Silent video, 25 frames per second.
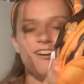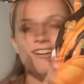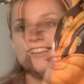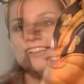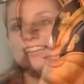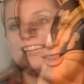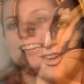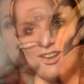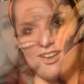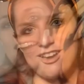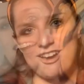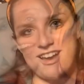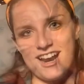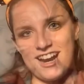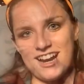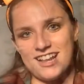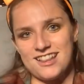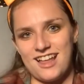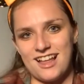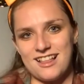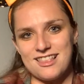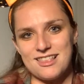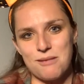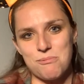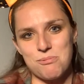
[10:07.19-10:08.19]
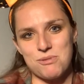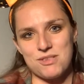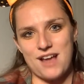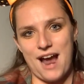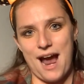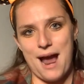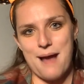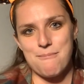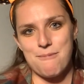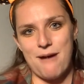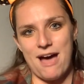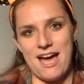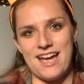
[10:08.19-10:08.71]
Make sure you're hitting that
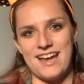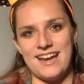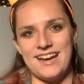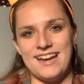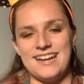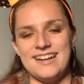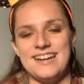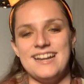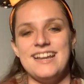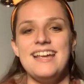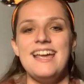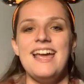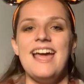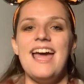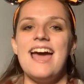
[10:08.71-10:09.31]
subscribe button,